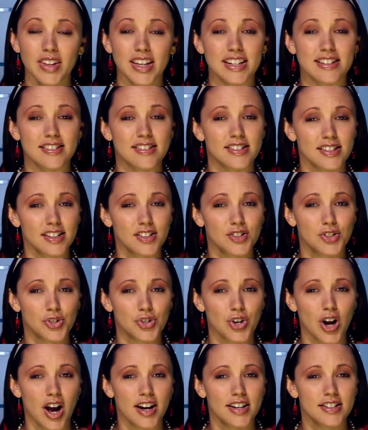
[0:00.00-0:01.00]
In 6
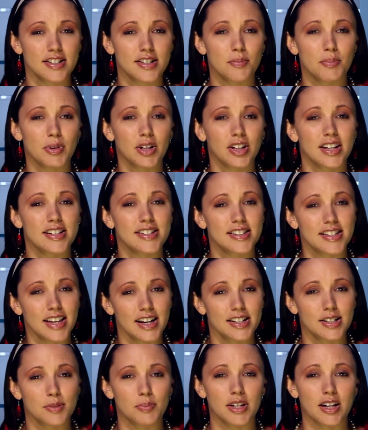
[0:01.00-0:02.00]
tries, the bill has
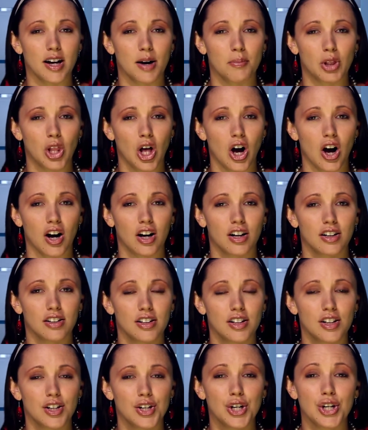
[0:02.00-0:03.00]
yet to become law.
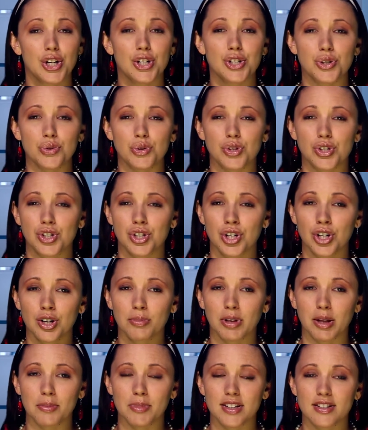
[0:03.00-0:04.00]
Due to
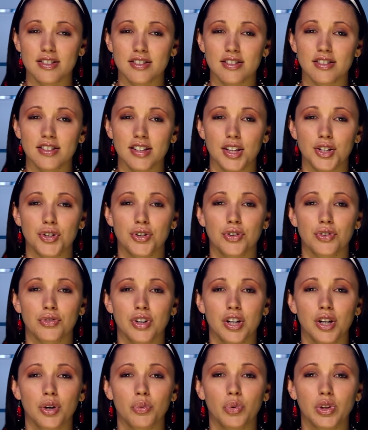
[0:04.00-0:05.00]
term limits, Senator
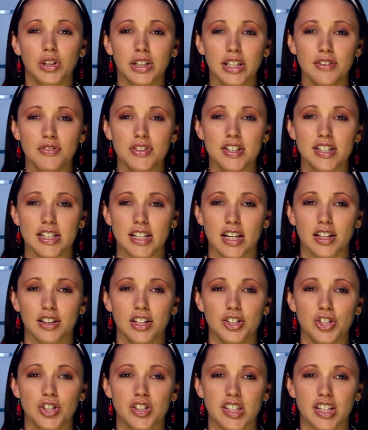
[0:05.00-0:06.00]
Ring will leave the state
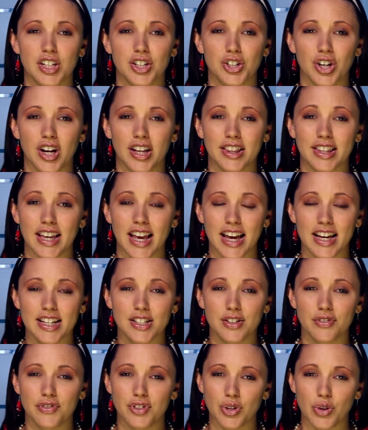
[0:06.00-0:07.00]
legislature at the
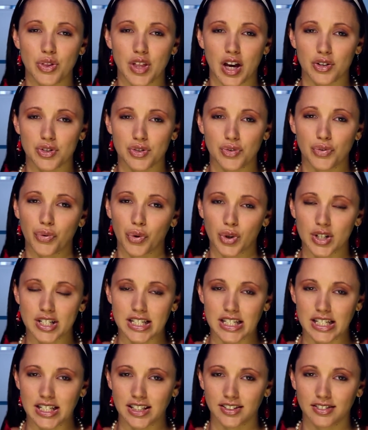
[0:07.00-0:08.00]
end of
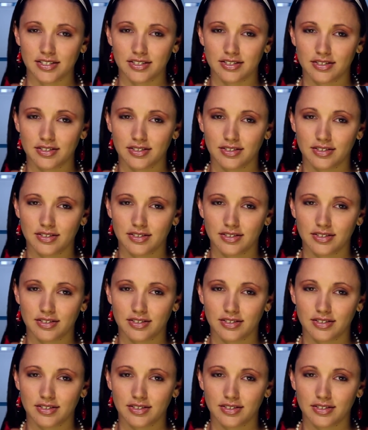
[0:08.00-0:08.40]
2014.